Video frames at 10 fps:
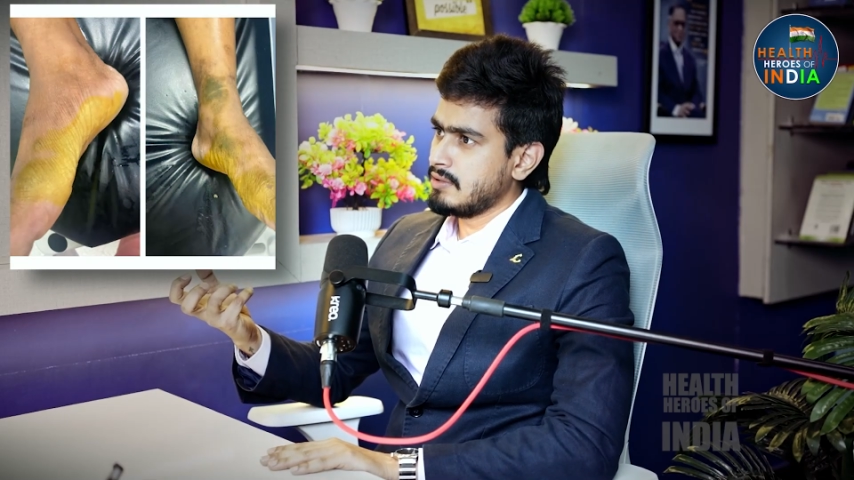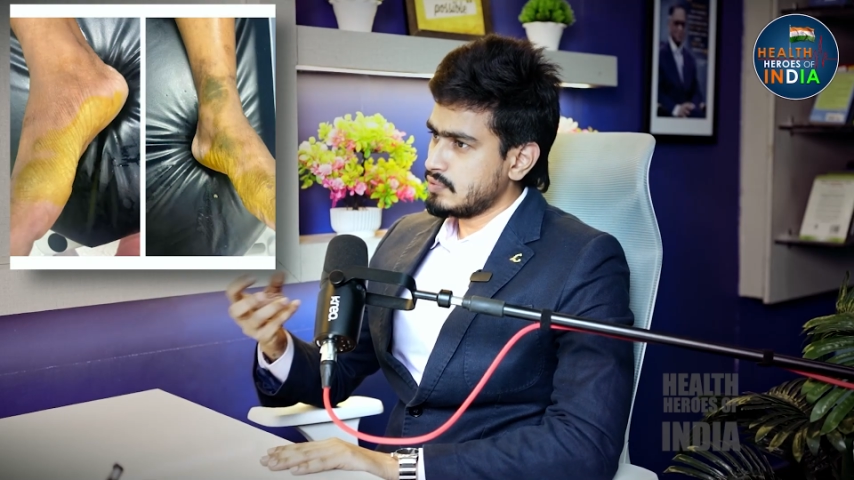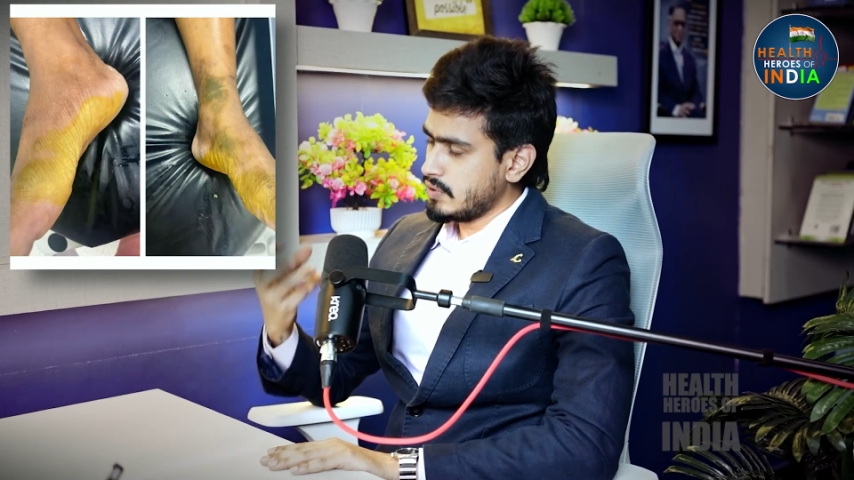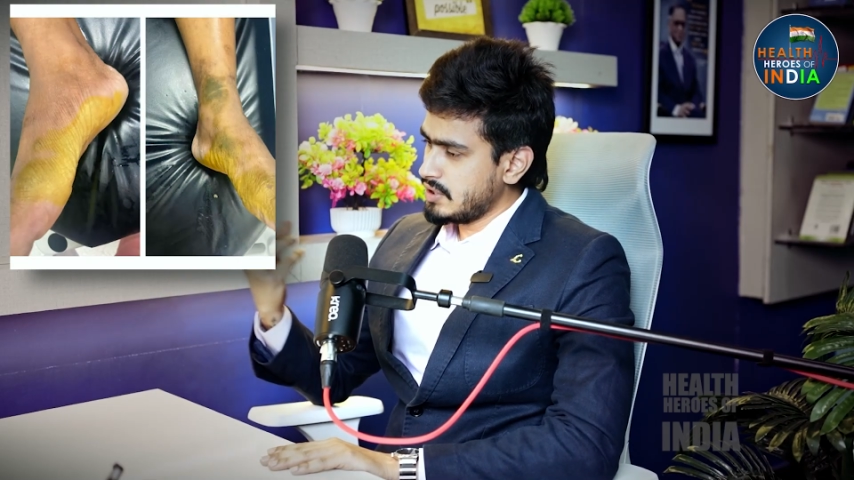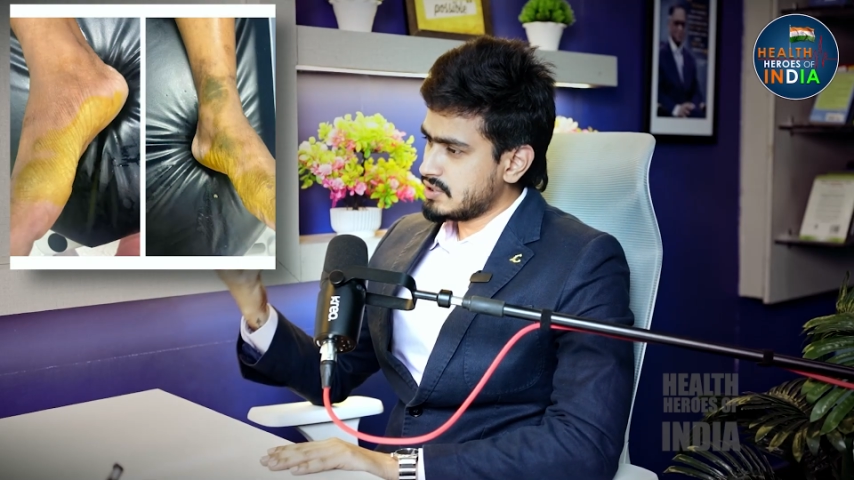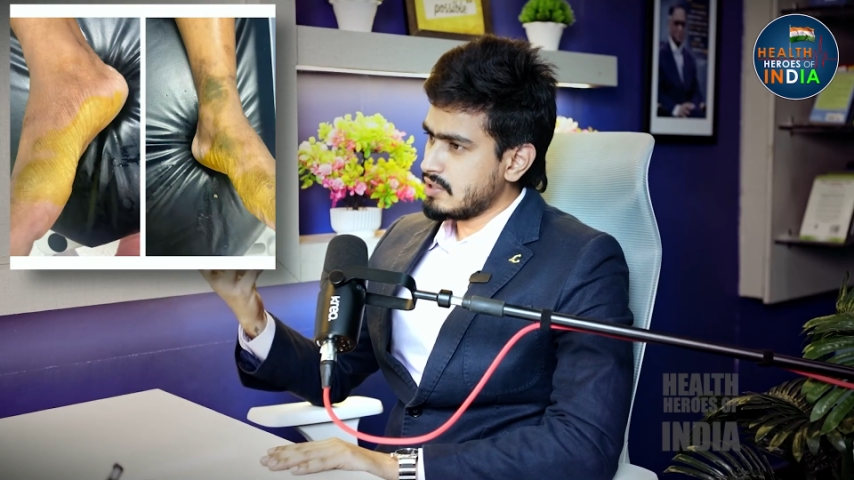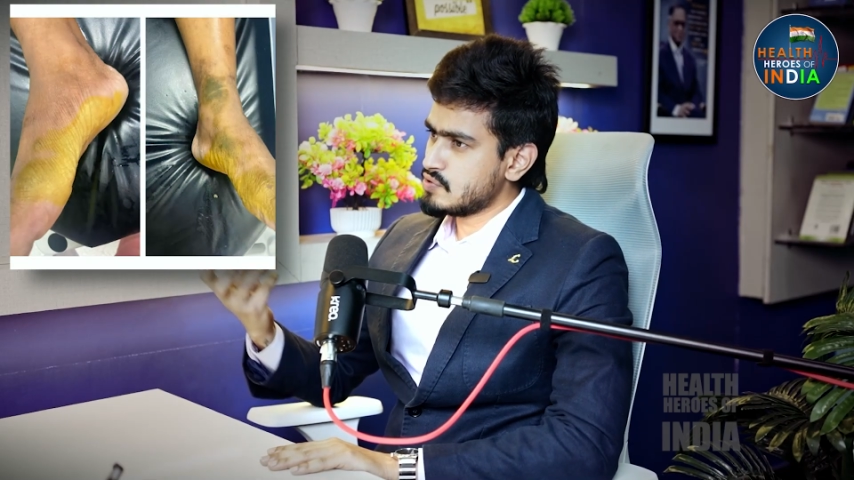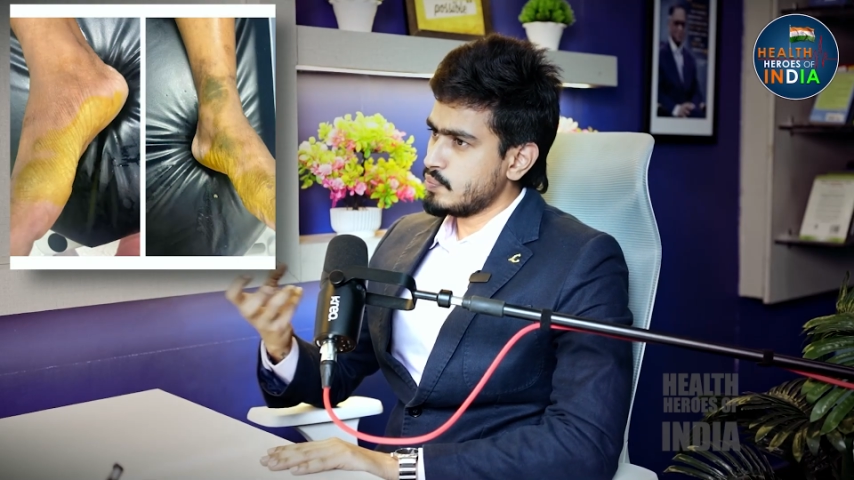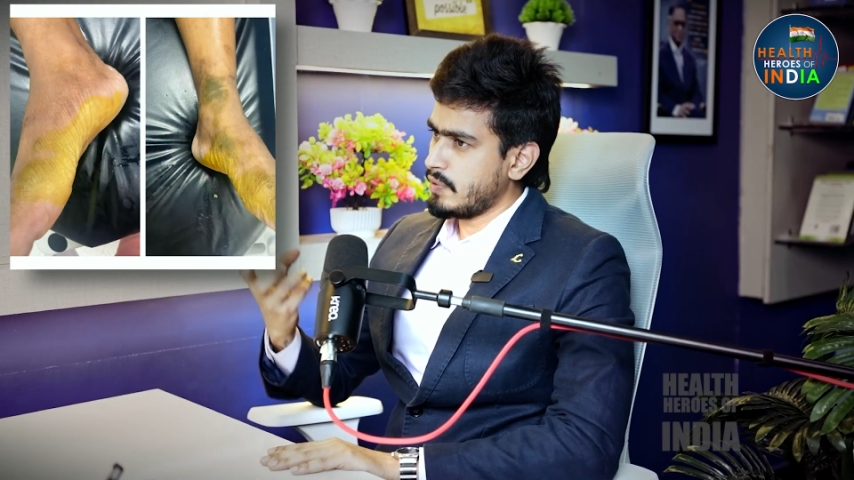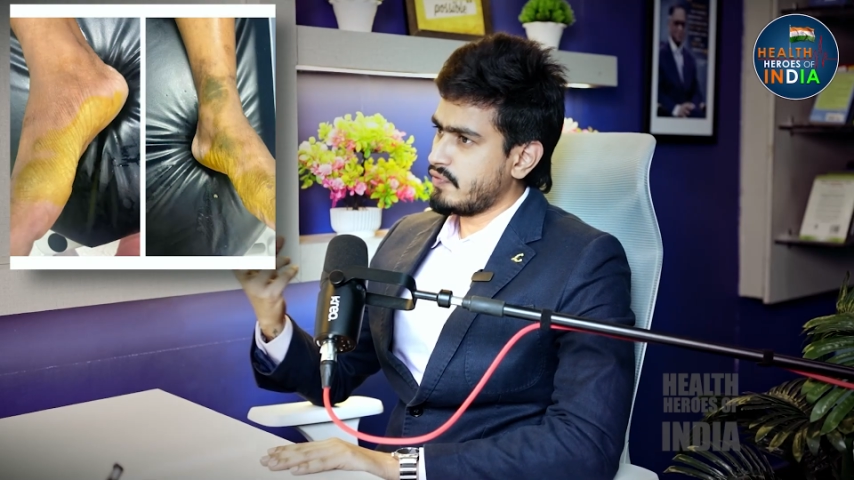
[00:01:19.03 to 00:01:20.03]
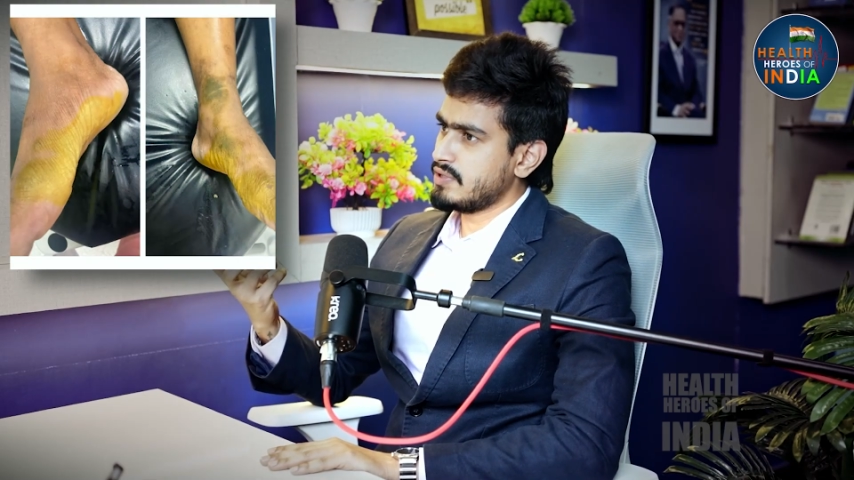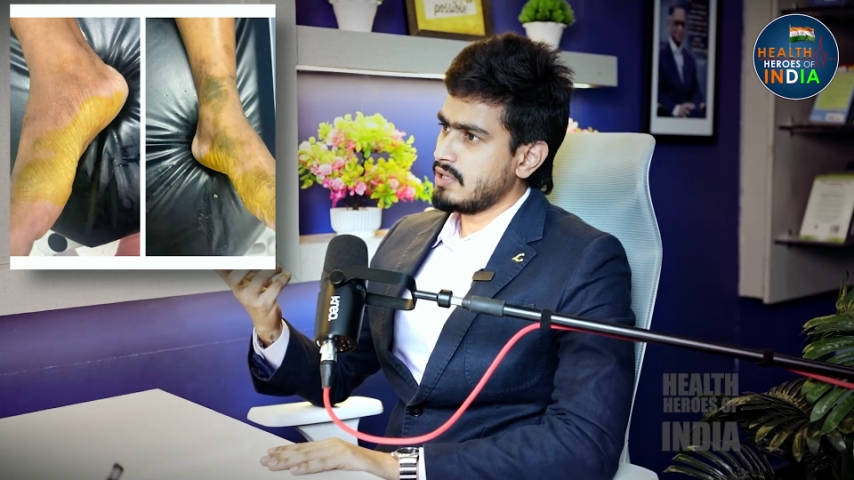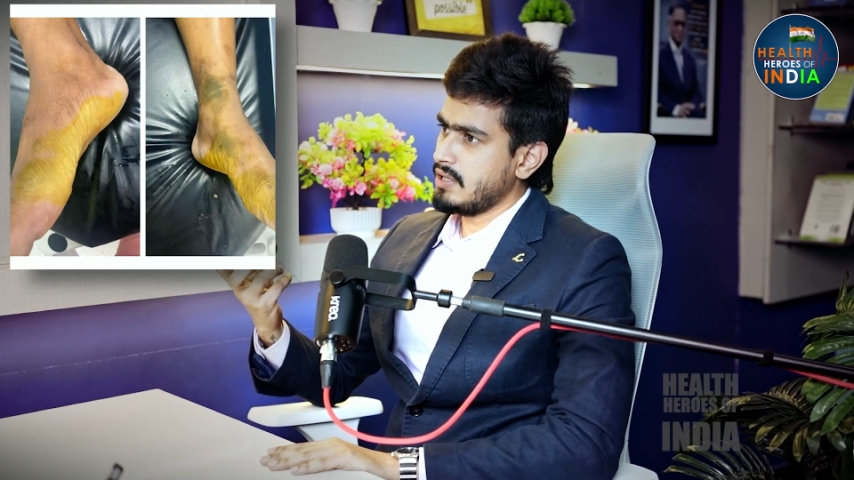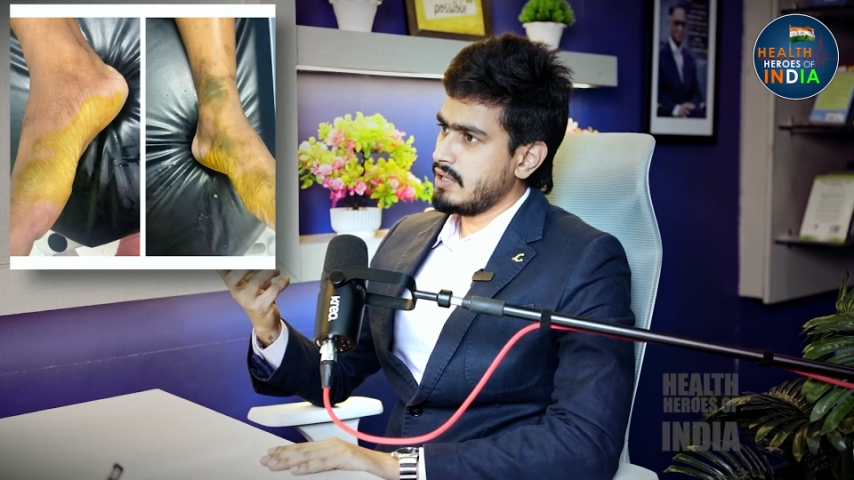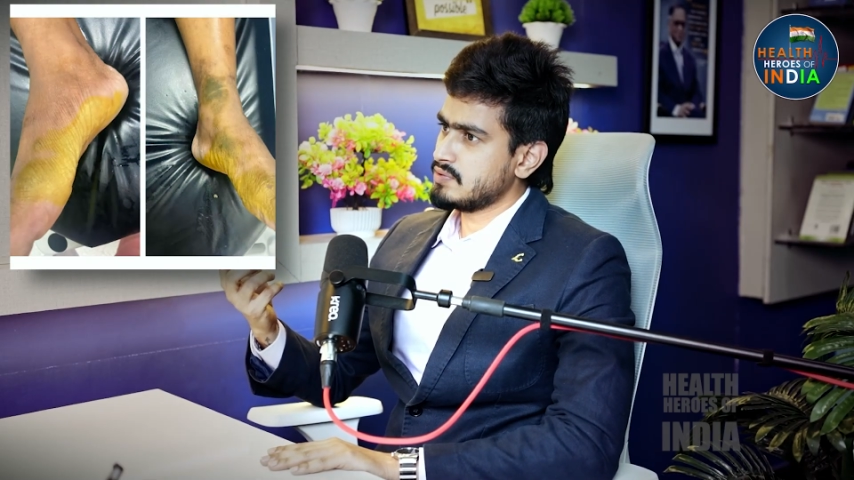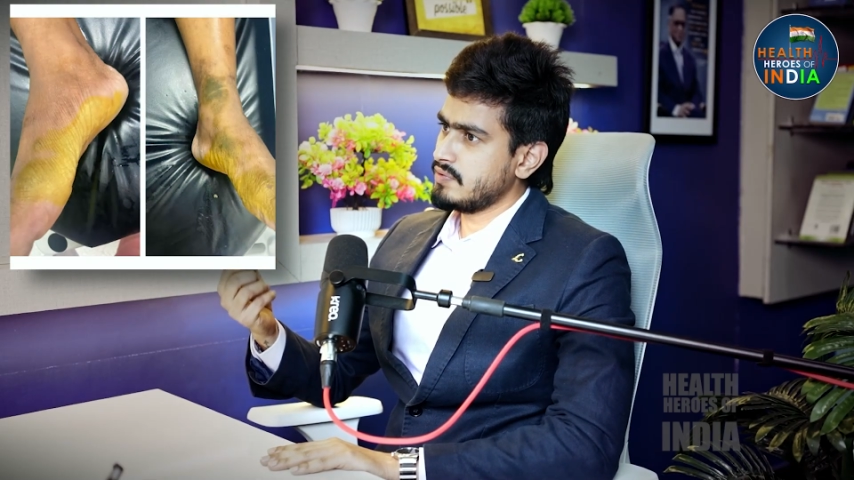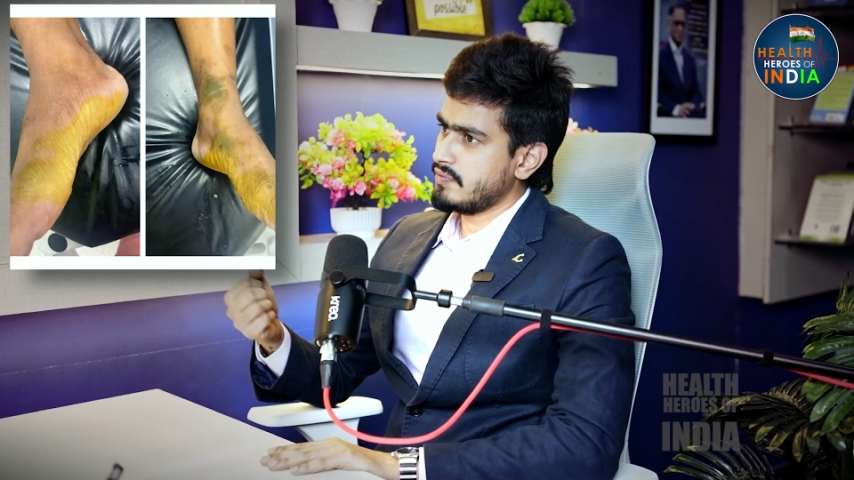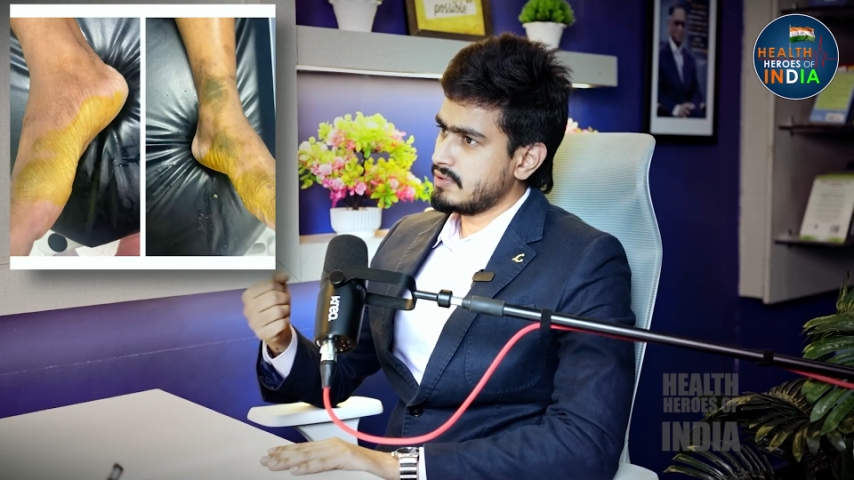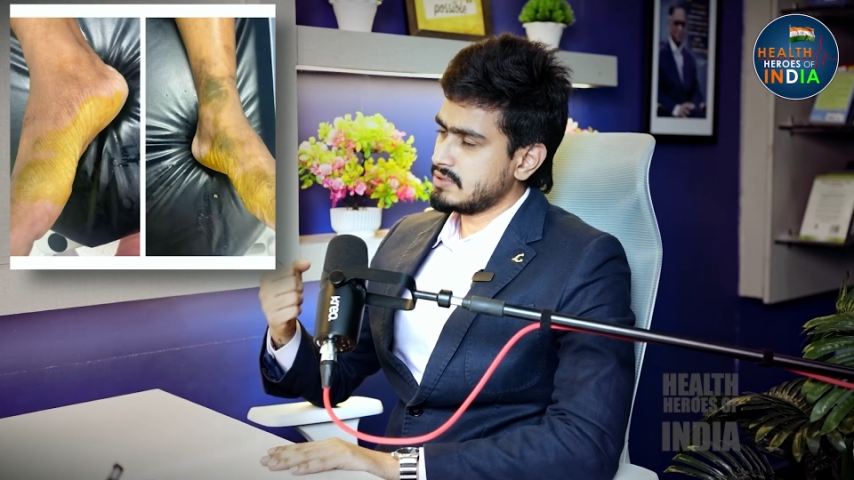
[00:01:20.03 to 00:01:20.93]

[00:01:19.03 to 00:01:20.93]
so initial superficial layers of it